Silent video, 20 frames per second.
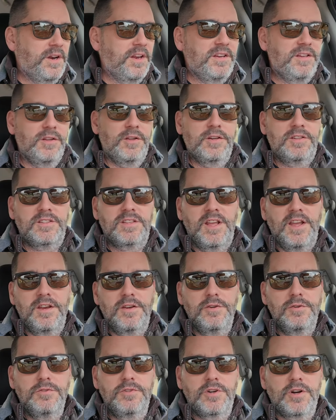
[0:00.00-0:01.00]
but it looks like
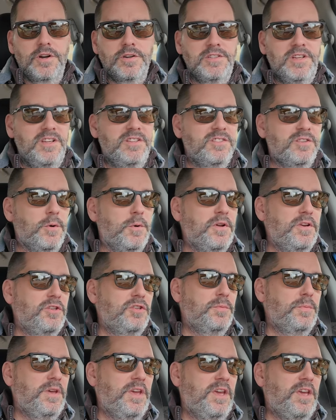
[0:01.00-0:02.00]
New Jersey is going
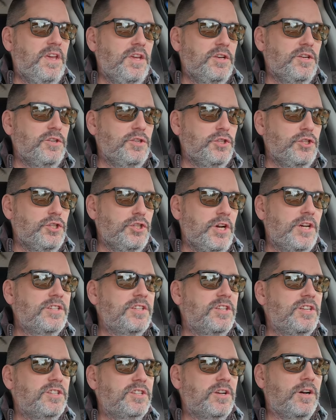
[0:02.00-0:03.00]
to be
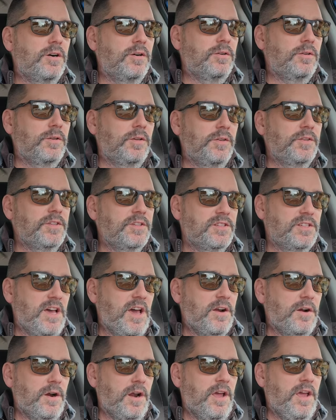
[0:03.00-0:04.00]
just as cold
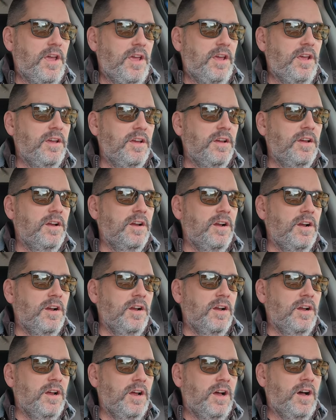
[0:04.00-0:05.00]
Saturday.
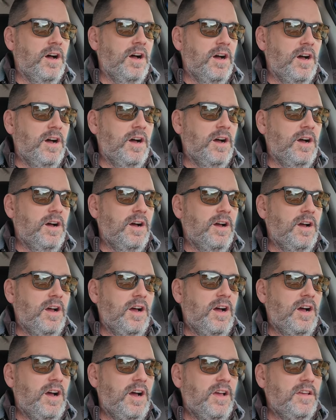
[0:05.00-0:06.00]
Uh,
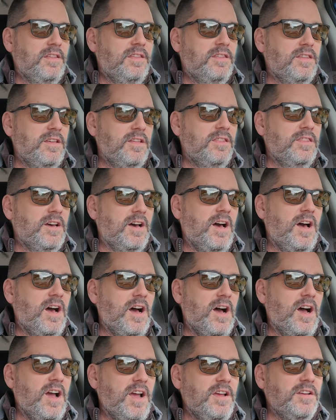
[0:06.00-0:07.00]
I think the
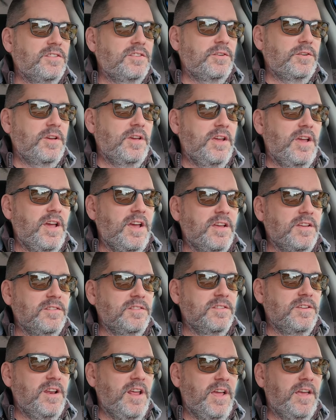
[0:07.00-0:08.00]
high is looking
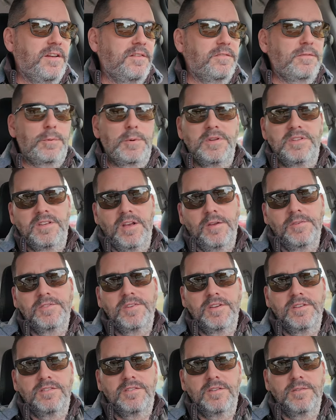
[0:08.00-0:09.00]
as negative three
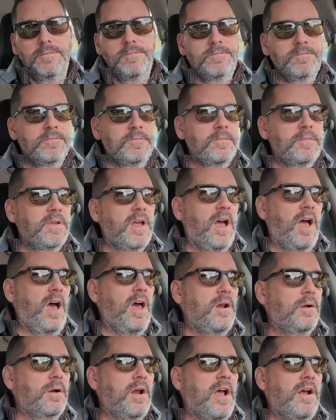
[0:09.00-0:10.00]
Celsius.
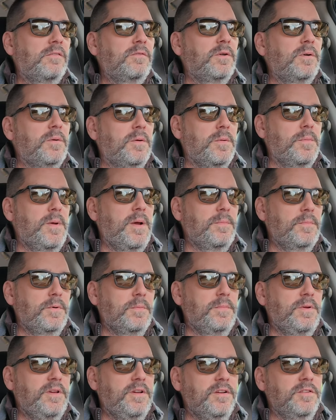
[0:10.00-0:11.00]
I don't ever remember
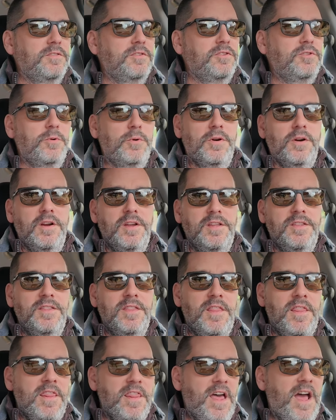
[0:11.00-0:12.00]
being at the shore
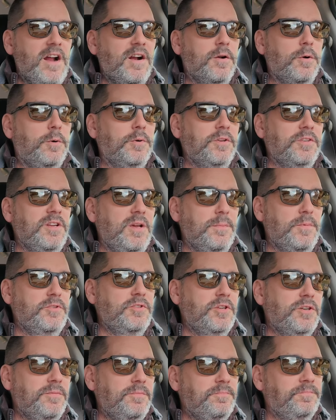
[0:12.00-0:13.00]
in that cold a
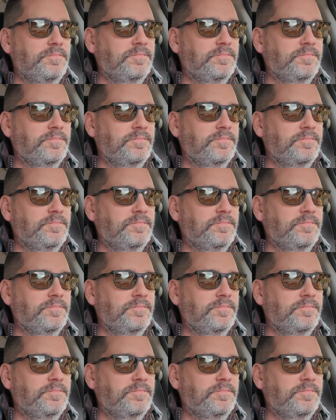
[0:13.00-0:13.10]
temperature.